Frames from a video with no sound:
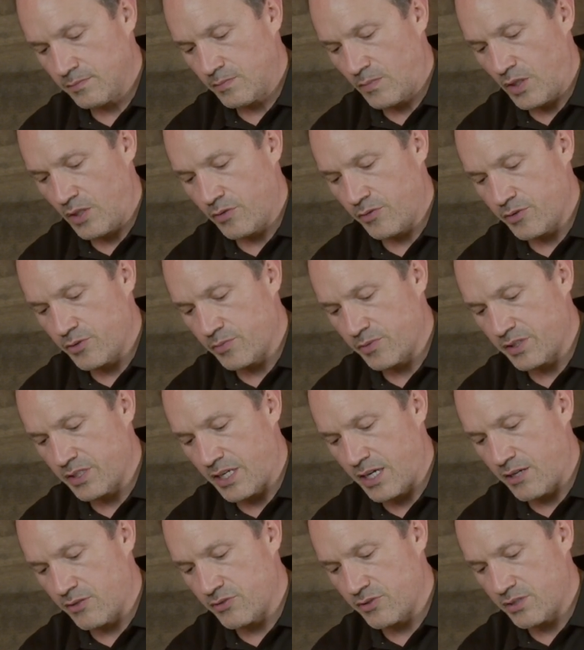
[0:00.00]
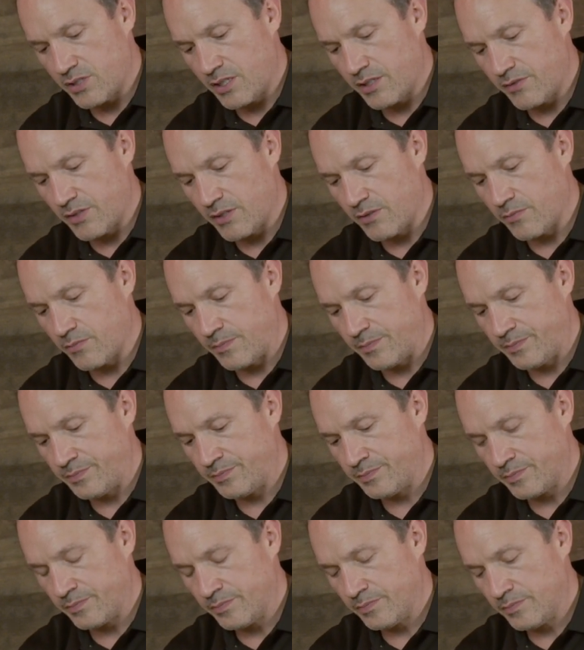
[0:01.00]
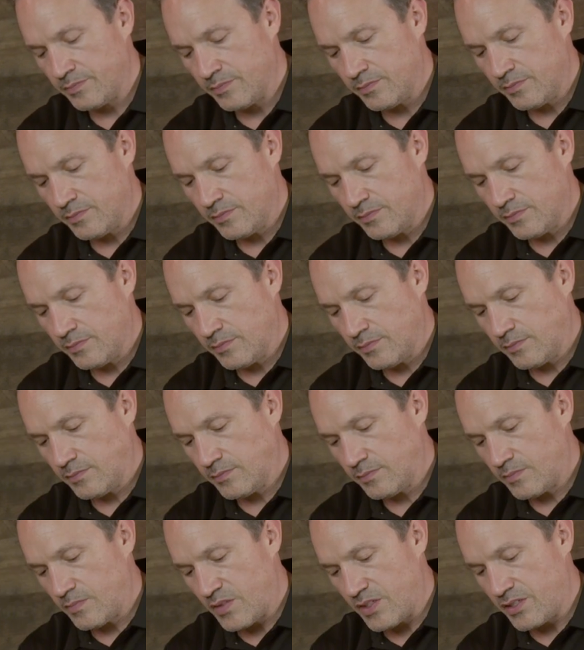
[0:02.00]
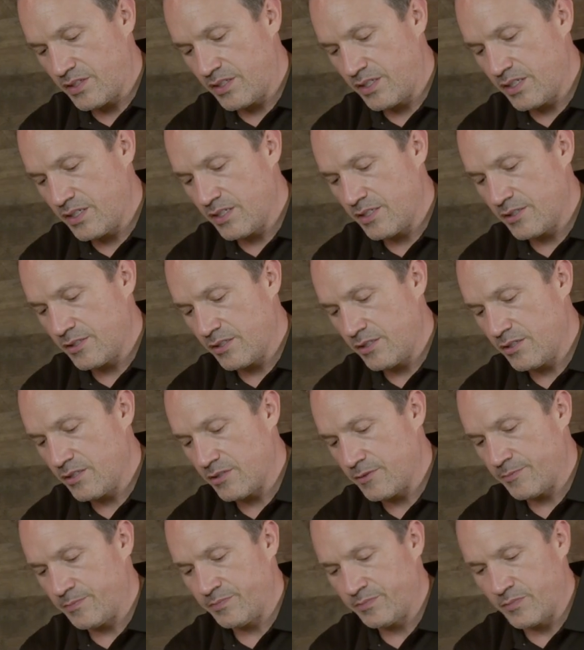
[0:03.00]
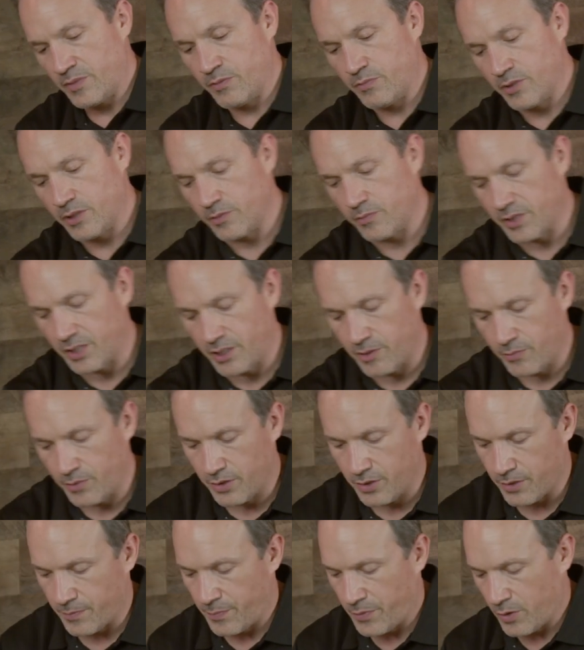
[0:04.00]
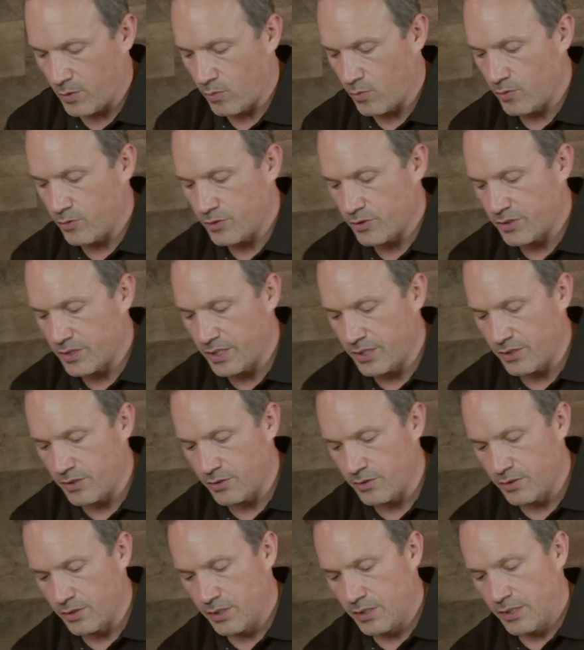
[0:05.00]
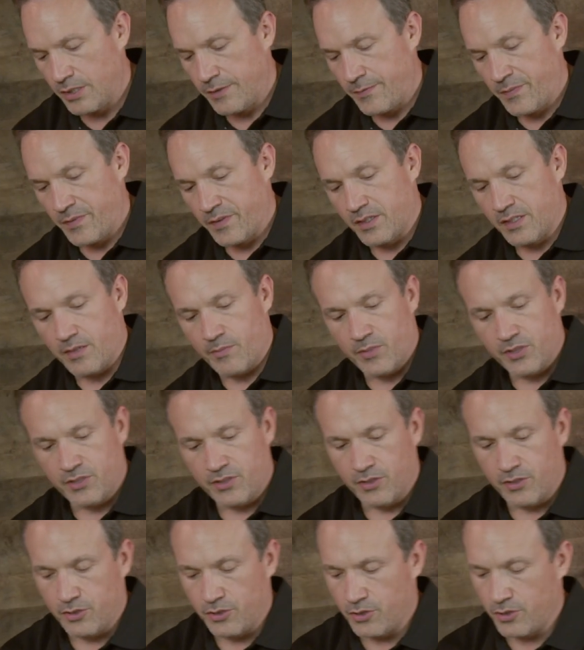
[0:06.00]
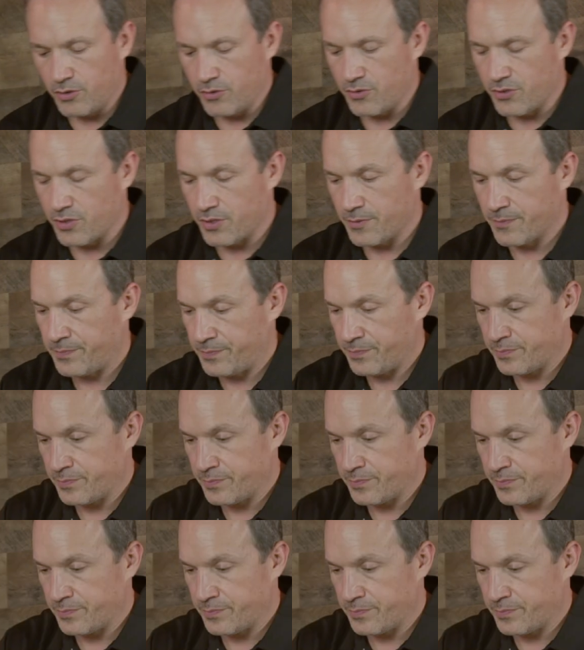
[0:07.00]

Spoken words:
You always want the outside of that skin, you know. Really want to get where the oil's right, not much of the juice.